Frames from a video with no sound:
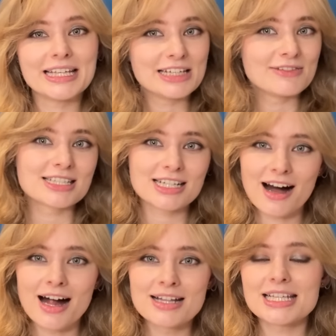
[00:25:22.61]
e-reader
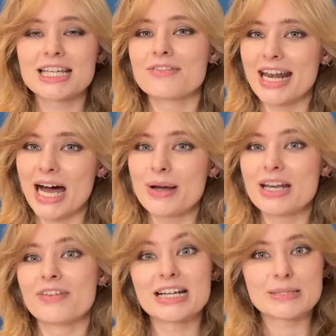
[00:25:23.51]
cards given out in a
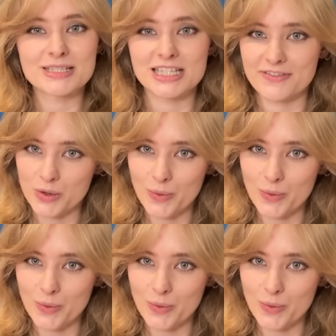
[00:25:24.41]
very specific